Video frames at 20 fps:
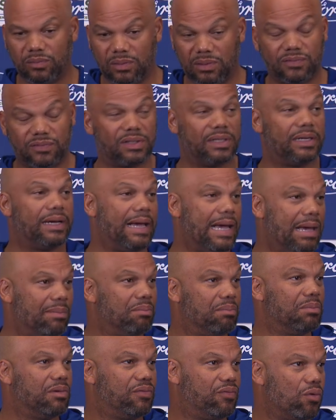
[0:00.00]
we've seen it
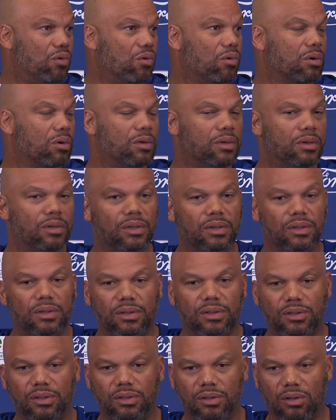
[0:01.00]
happen before,
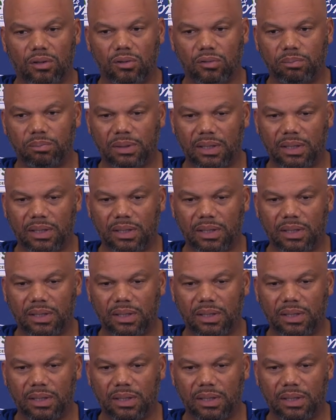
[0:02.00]
you know.